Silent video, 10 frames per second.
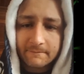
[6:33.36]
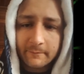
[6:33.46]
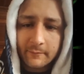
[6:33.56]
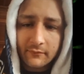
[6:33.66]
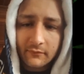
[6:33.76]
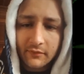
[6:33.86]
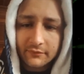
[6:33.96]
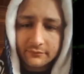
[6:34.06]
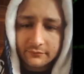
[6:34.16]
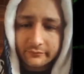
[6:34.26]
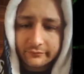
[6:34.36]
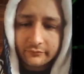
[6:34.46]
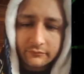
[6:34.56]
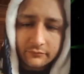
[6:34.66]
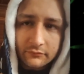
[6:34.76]

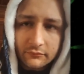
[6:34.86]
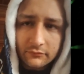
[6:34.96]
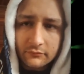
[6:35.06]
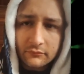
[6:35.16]
[no speech]